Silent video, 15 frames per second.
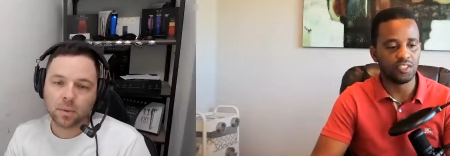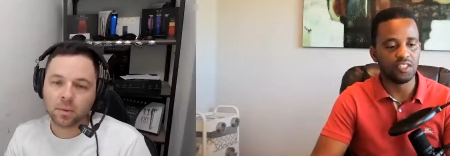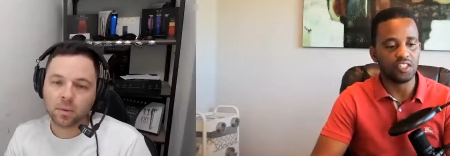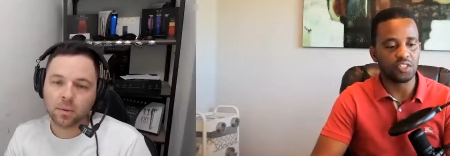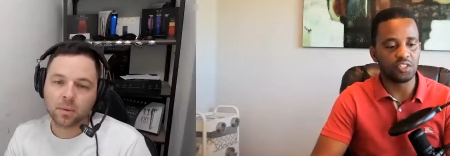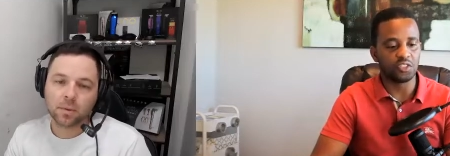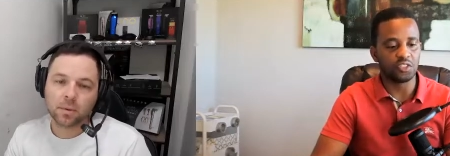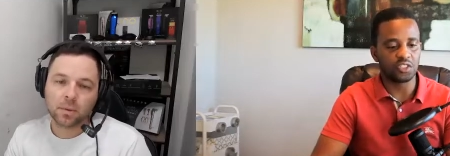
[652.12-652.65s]

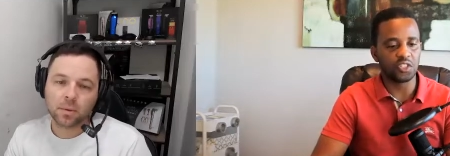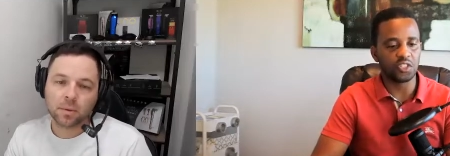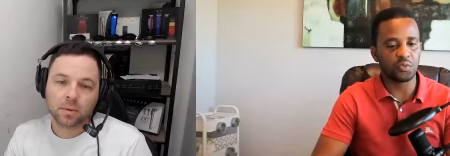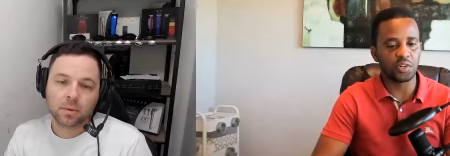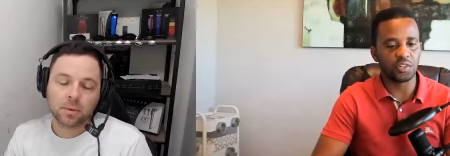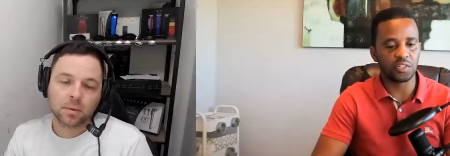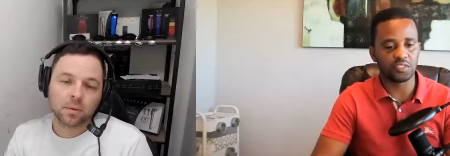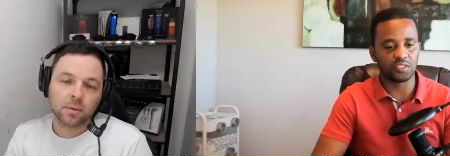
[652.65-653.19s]
Speaker 1: Cool.
Speaker 2: So you're
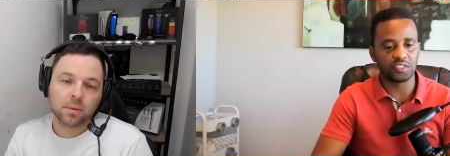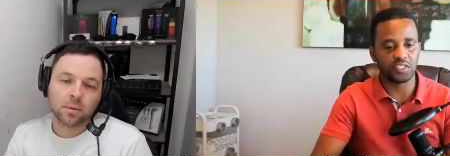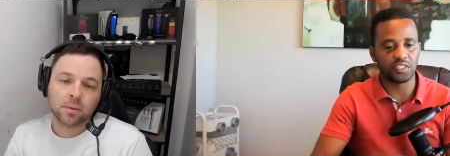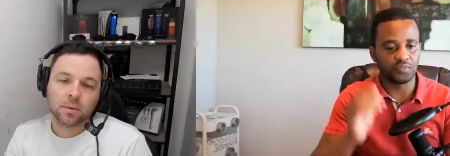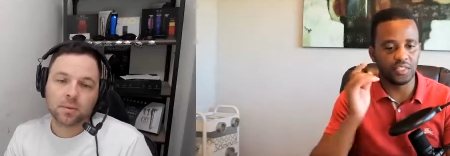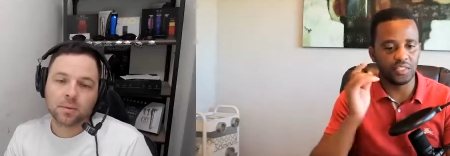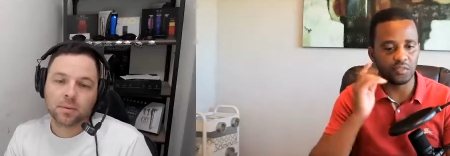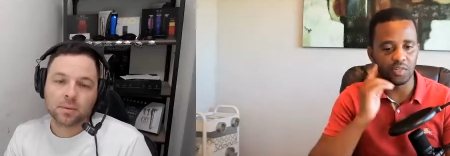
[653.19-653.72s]
working on
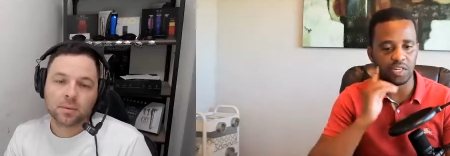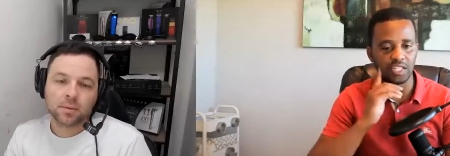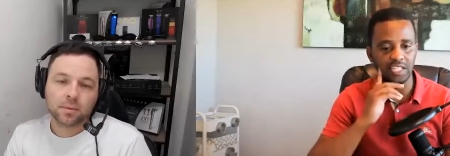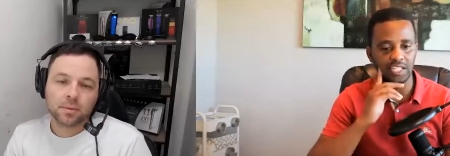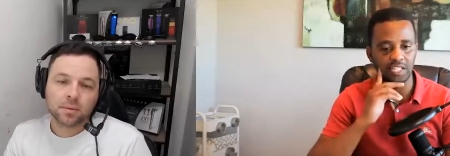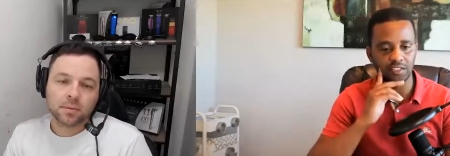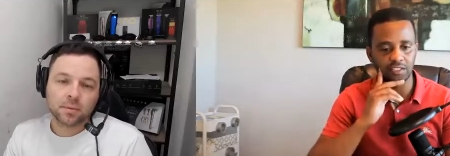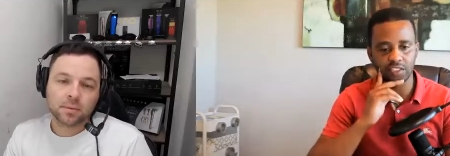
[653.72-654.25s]
something right
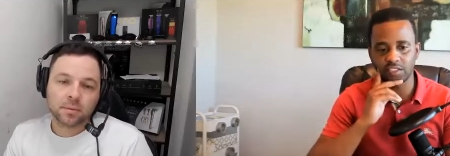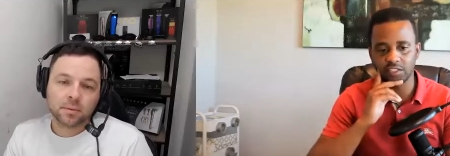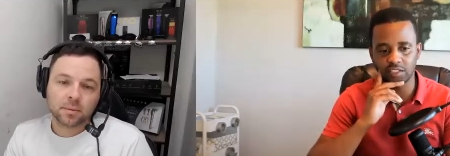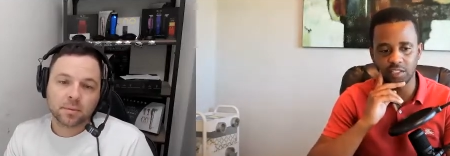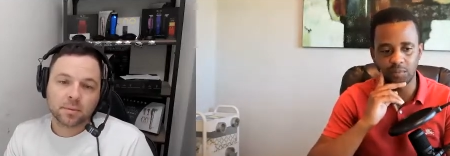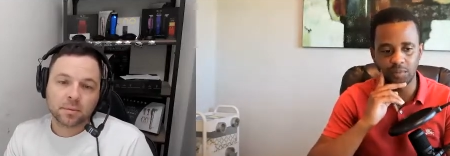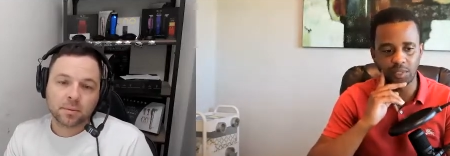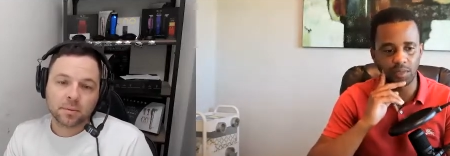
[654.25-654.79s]
now. Tell us a
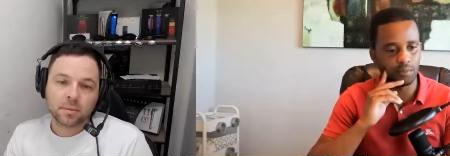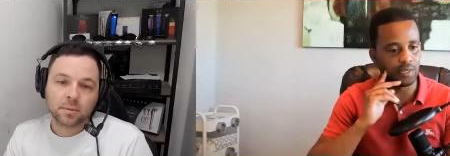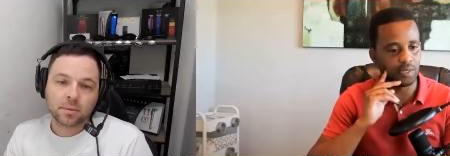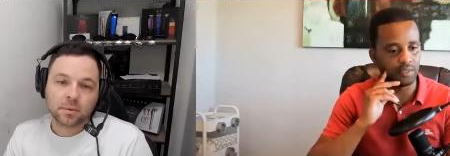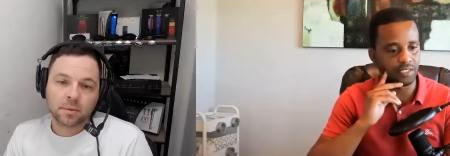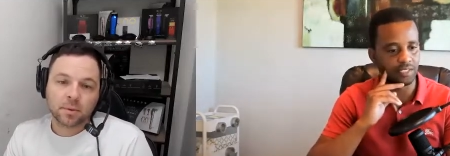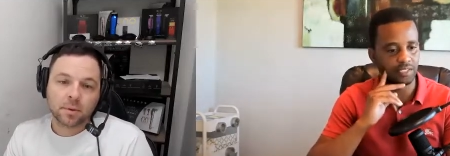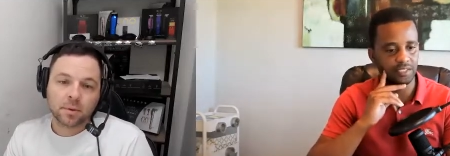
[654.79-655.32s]
little bit
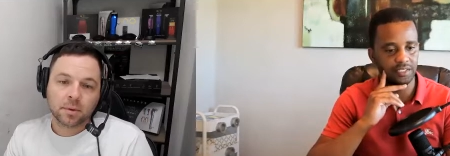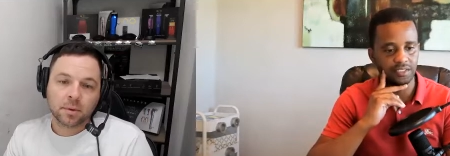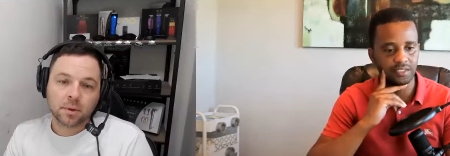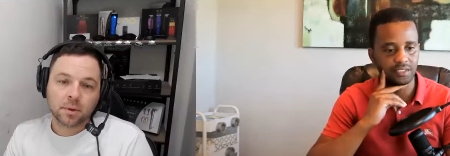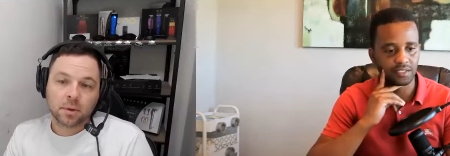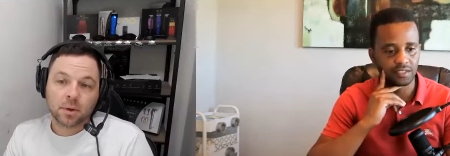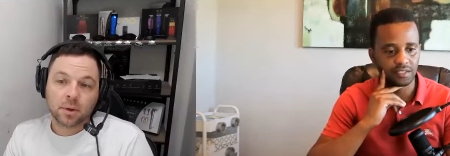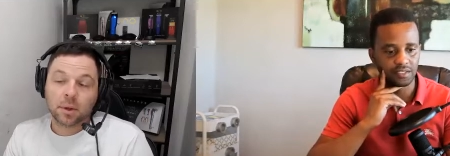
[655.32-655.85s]
about that.
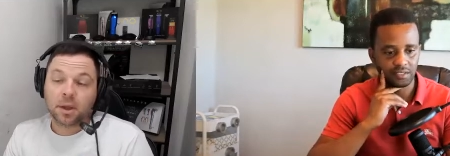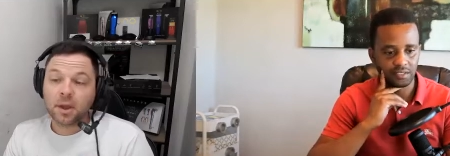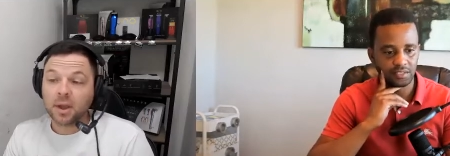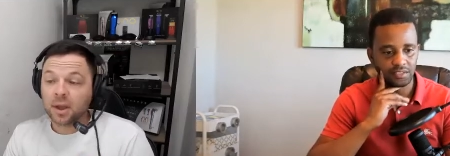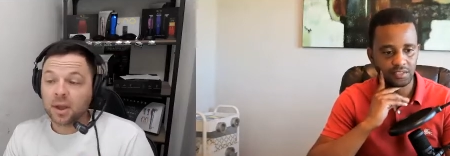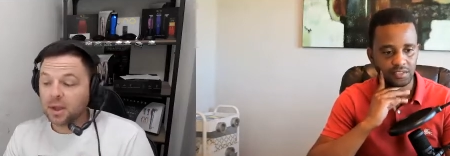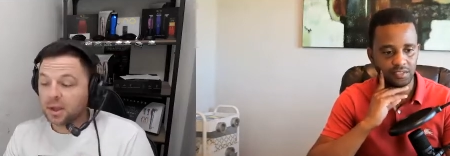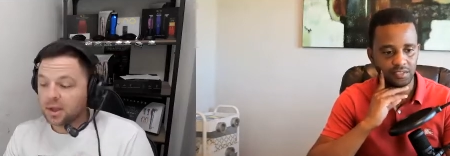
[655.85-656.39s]

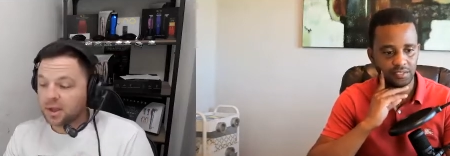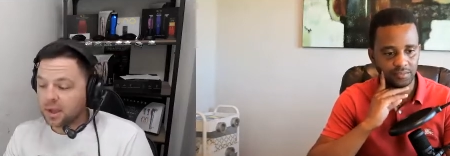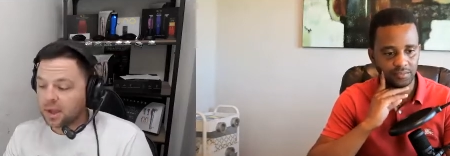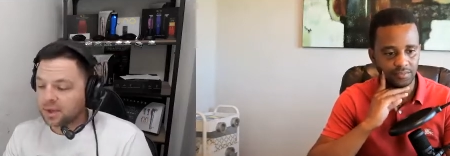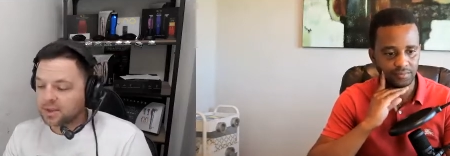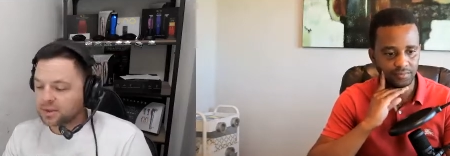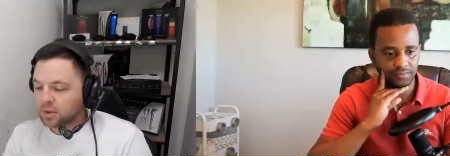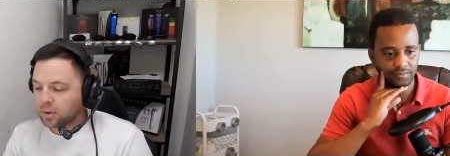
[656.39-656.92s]
Speaker 1: Yeah.
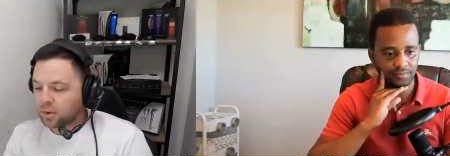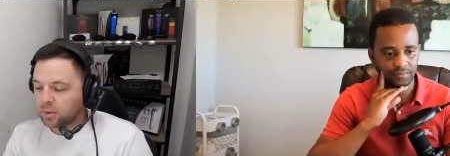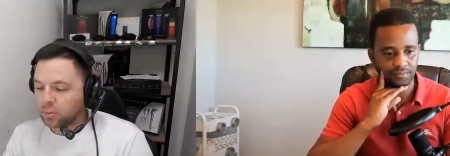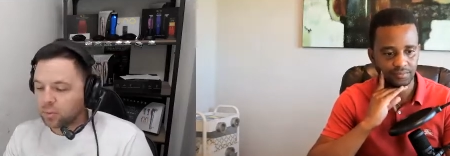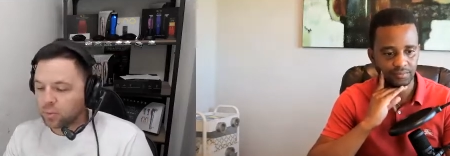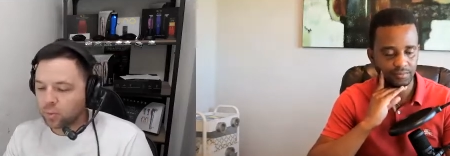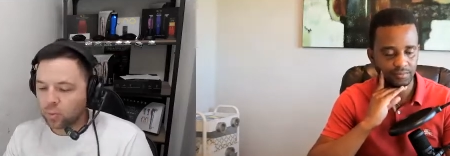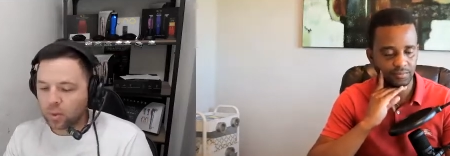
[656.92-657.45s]
So,
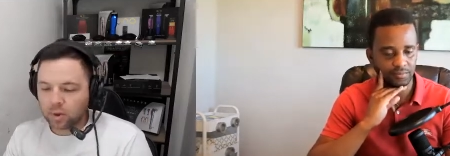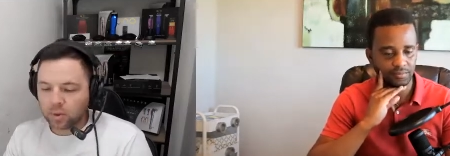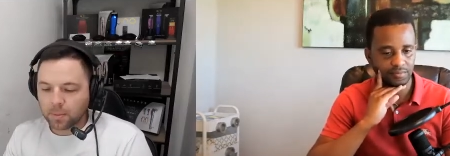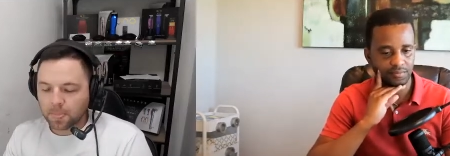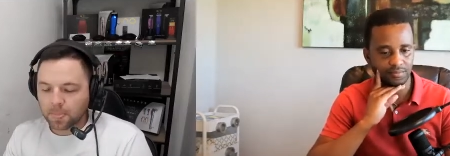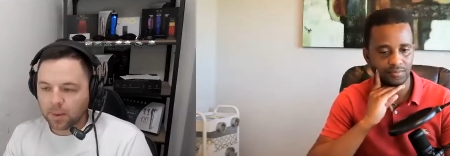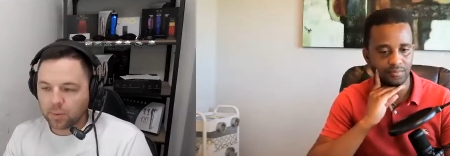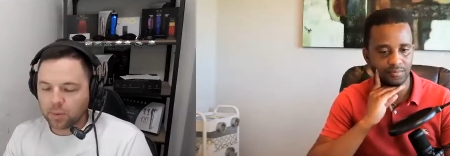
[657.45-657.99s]
well,
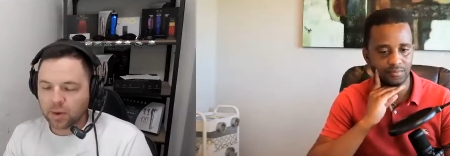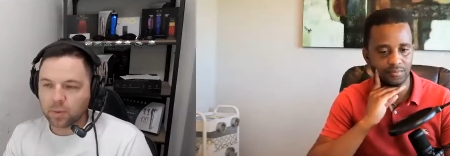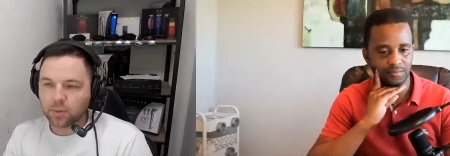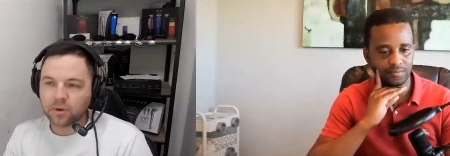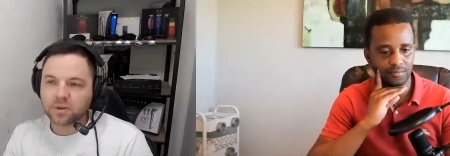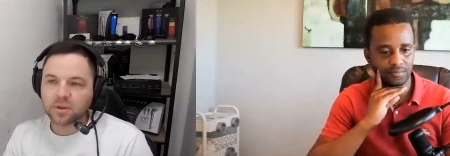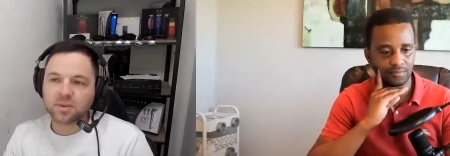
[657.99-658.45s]
when I worked at